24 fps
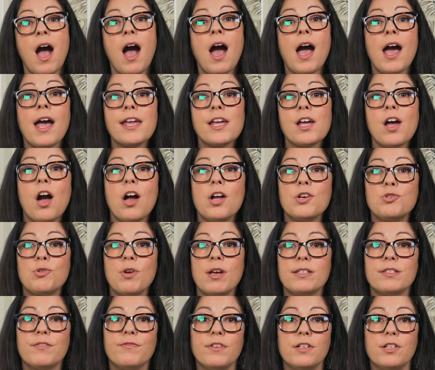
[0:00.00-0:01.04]
High
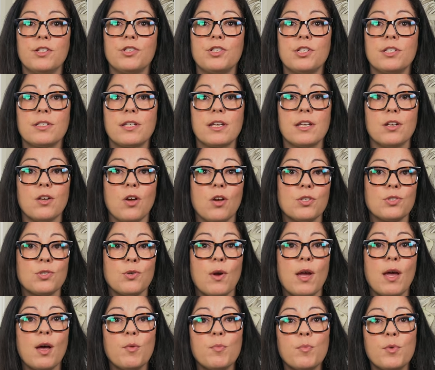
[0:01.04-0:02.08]
contrast finishes can also
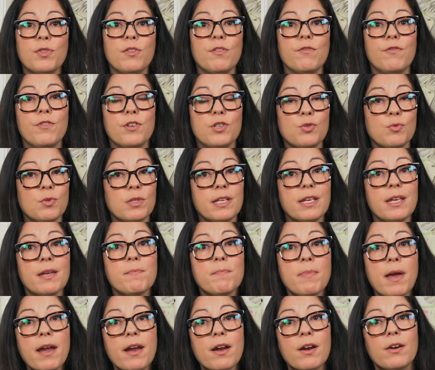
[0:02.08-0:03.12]
help with the visually
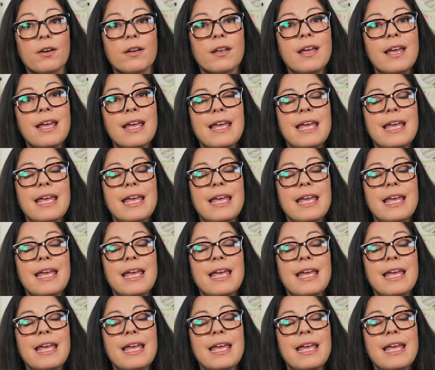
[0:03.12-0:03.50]
impaired.